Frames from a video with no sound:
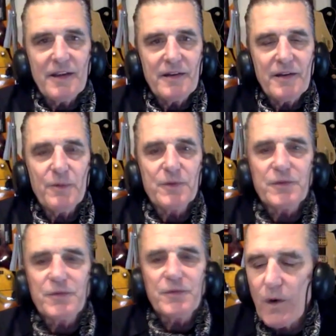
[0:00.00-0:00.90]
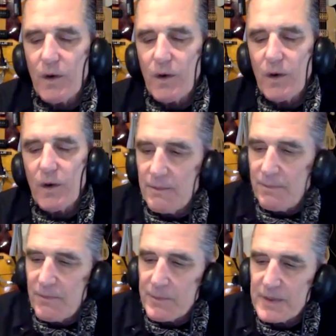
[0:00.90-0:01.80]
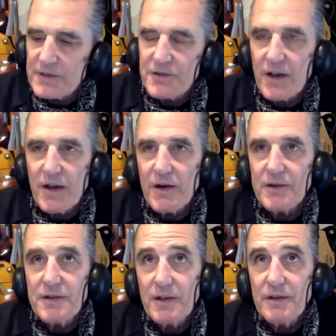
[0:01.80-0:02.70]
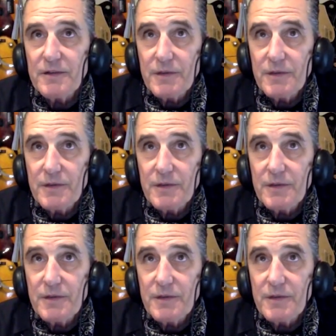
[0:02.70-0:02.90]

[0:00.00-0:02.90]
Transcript: was formed from a desire to